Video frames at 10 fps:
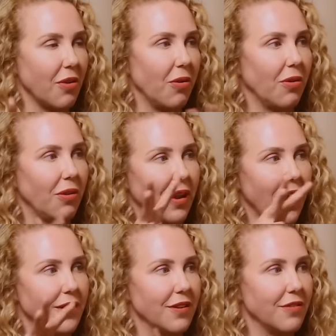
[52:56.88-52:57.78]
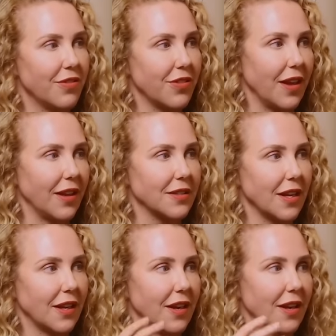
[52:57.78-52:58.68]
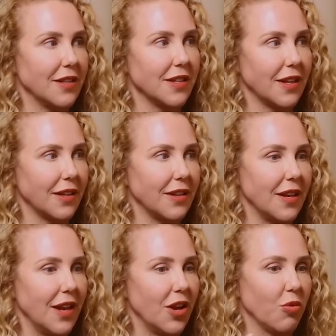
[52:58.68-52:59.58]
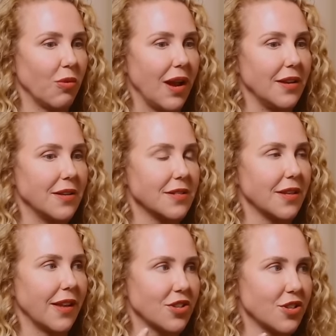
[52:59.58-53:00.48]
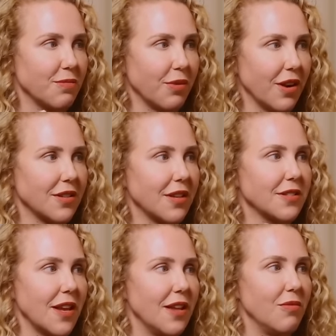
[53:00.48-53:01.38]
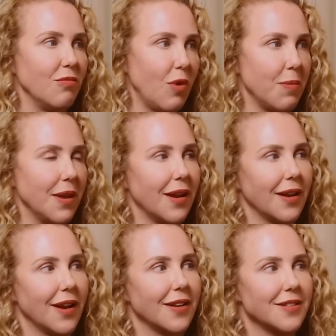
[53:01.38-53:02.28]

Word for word: whole kind of thing. It's like a it's like an ingrained selection process in women. Oh, I that's